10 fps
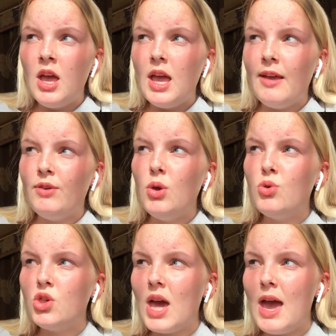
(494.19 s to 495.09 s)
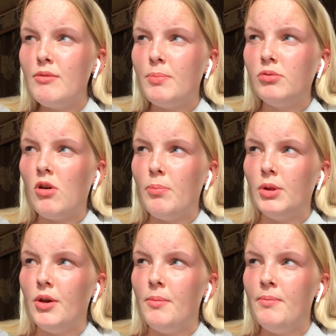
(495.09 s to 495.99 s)
if you share a
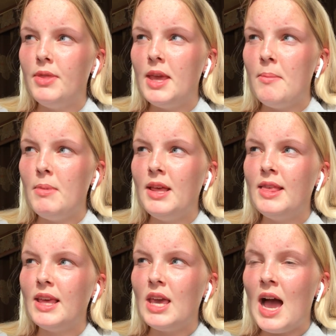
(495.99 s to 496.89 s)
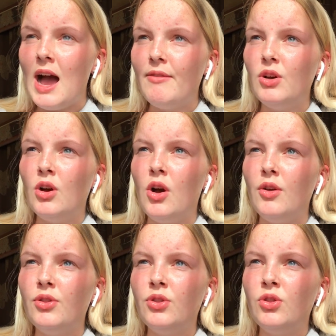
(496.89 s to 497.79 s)
problem, it means that you haven't got
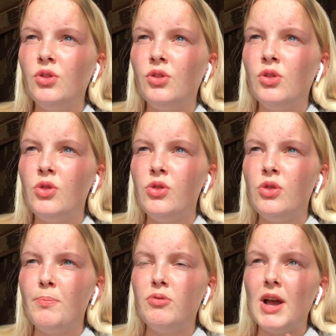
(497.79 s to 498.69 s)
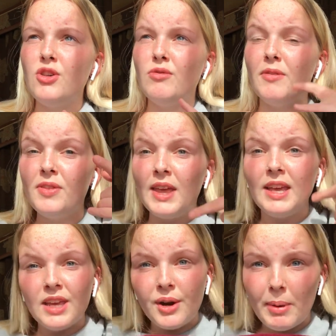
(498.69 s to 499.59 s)
the pressure of
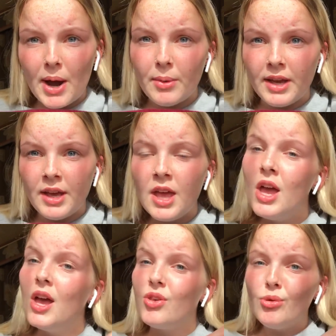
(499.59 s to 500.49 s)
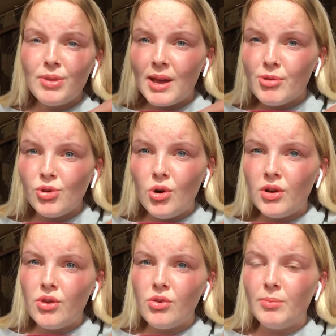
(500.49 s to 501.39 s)
thinking about it. And sometimes
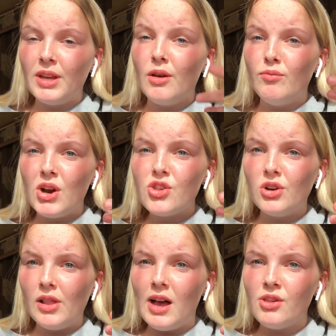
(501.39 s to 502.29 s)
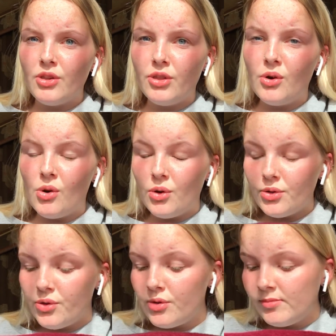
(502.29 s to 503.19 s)
talking to somebody can rationalise your
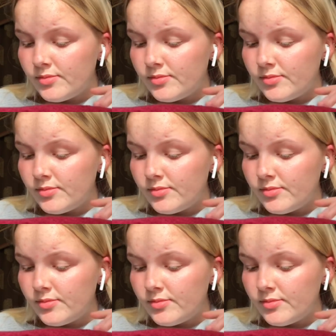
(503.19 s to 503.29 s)
thoughts.